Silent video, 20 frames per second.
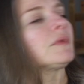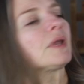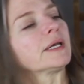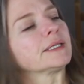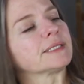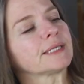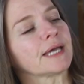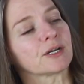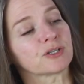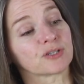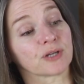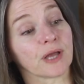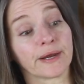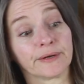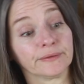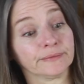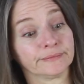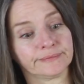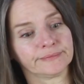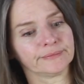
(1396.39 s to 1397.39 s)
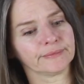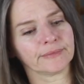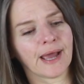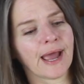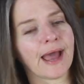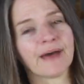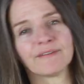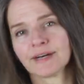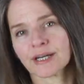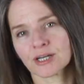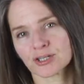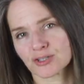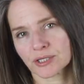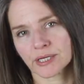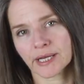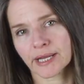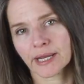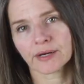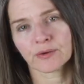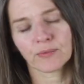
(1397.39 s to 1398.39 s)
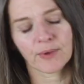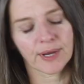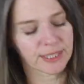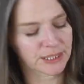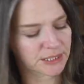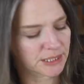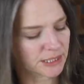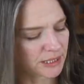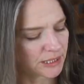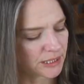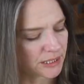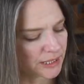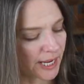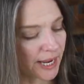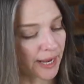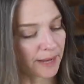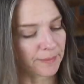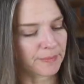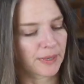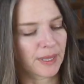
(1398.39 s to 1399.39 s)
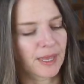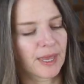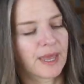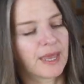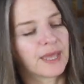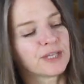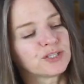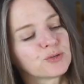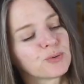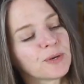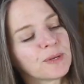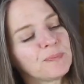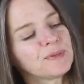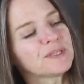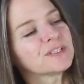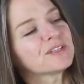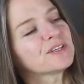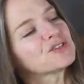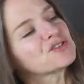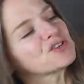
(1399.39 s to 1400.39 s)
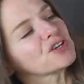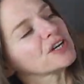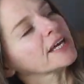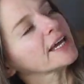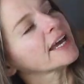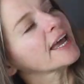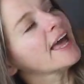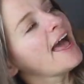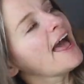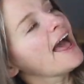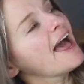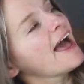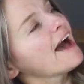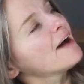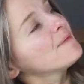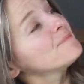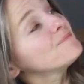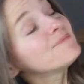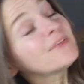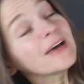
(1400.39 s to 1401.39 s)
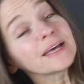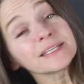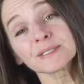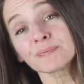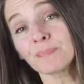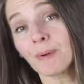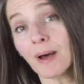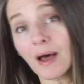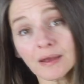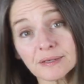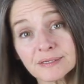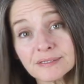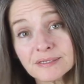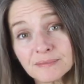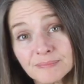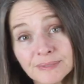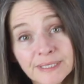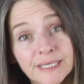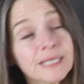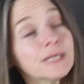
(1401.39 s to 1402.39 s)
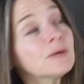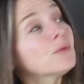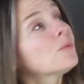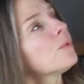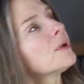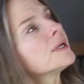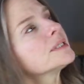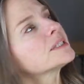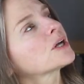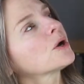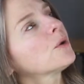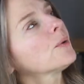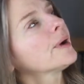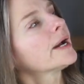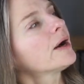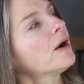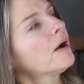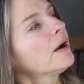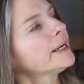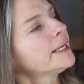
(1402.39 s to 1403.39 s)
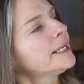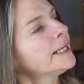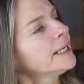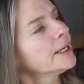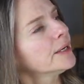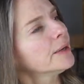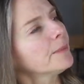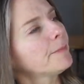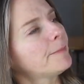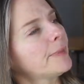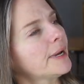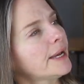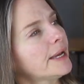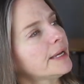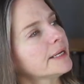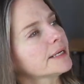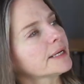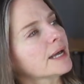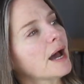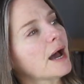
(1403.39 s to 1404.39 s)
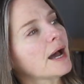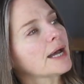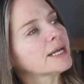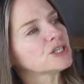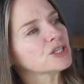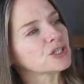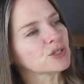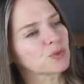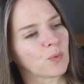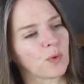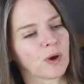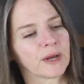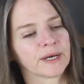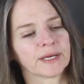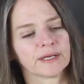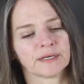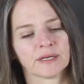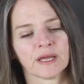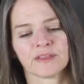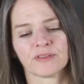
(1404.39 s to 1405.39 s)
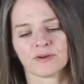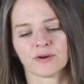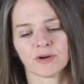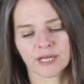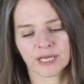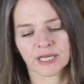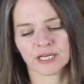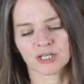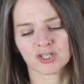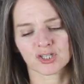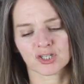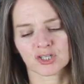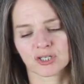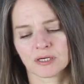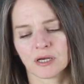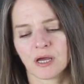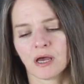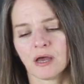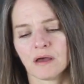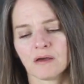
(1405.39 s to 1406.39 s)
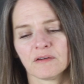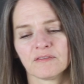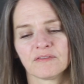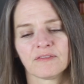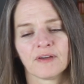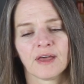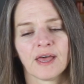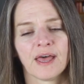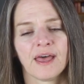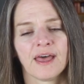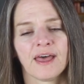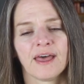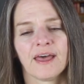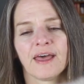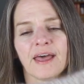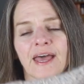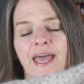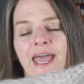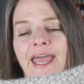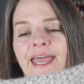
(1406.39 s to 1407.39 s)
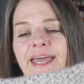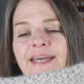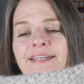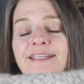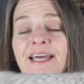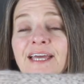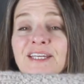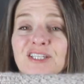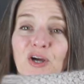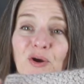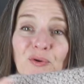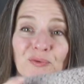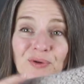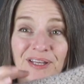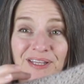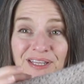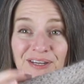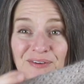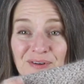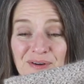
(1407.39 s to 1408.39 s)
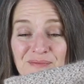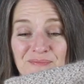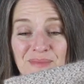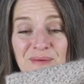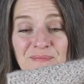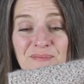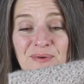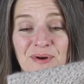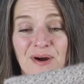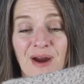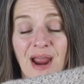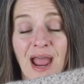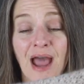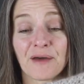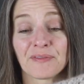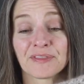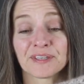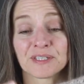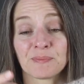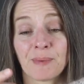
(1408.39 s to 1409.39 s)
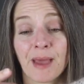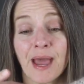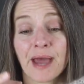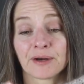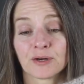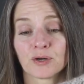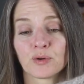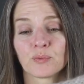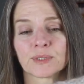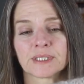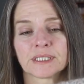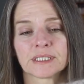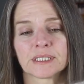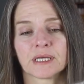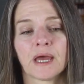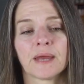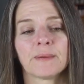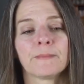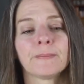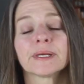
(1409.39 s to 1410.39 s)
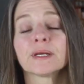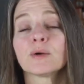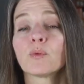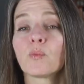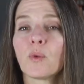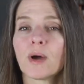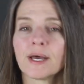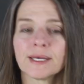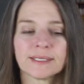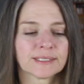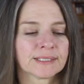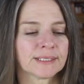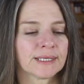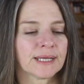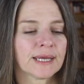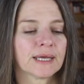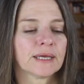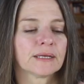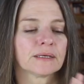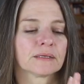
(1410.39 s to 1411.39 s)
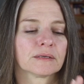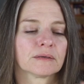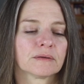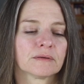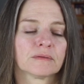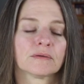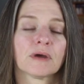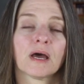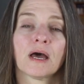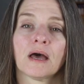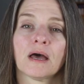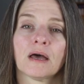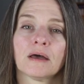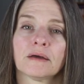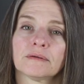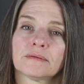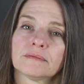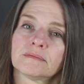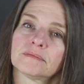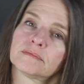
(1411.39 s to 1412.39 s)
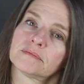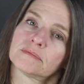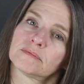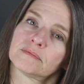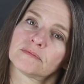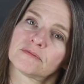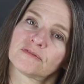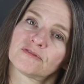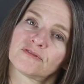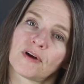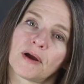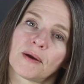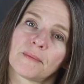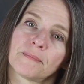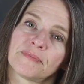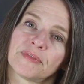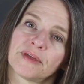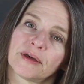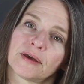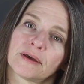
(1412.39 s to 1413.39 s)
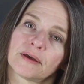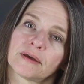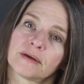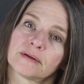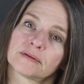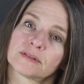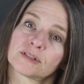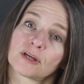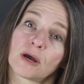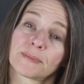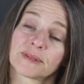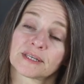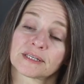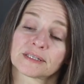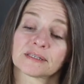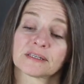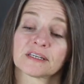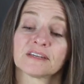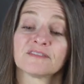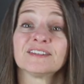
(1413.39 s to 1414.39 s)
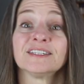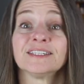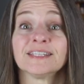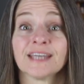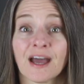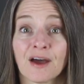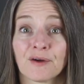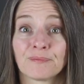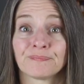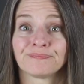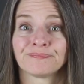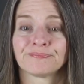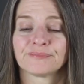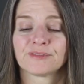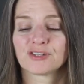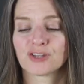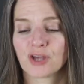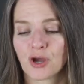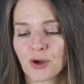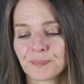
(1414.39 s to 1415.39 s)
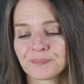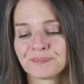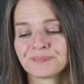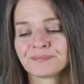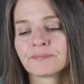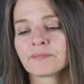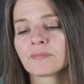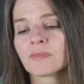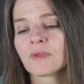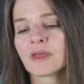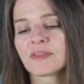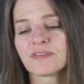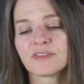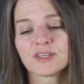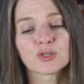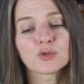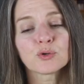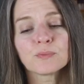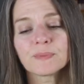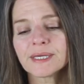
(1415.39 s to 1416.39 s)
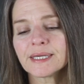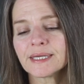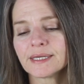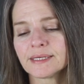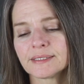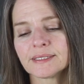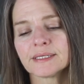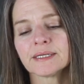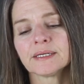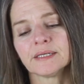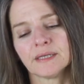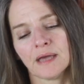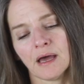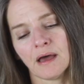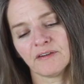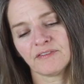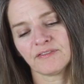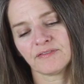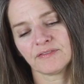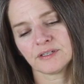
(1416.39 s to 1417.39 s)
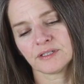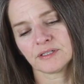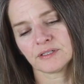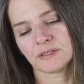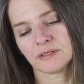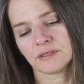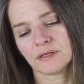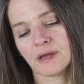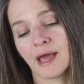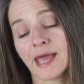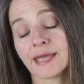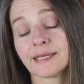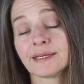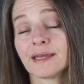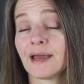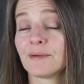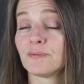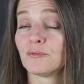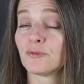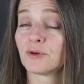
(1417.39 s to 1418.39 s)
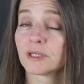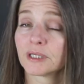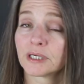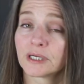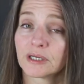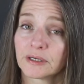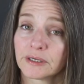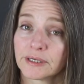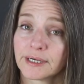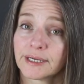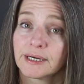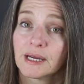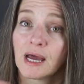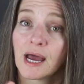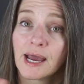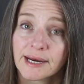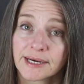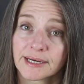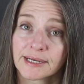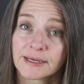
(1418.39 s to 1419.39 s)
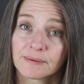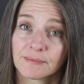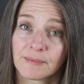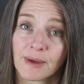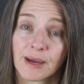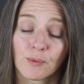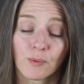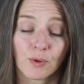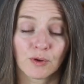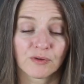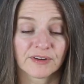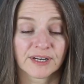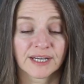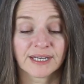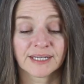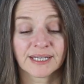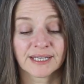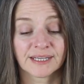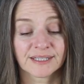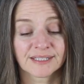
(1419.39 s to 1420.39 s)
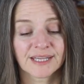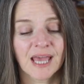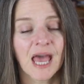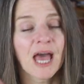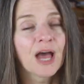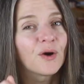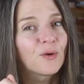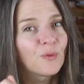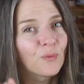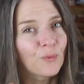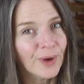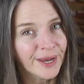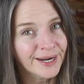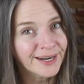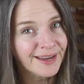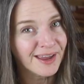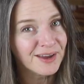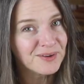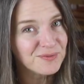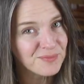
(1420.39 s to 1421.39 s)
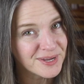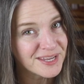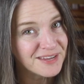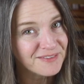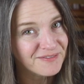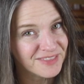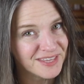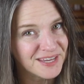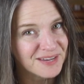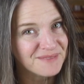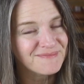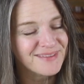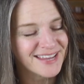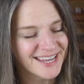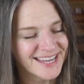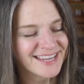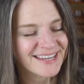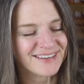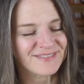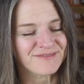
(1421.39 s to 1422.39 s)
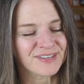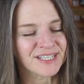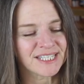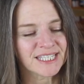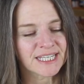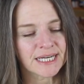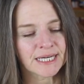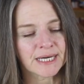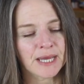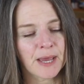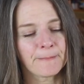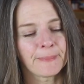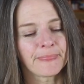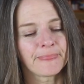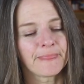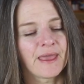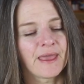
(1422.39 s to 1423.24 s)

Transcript: It's actually, I don't, I haven't actually gained weight. It's the same. It's repositioning. That's possibly what's going on here, but I just want another inch of, and I don't really remember how this pattern was done, but it was knit uh, from the top of the sleeve down. So this will be easy enough. I, I'm really good at hiding my woven in ends when I weave them in, Regina.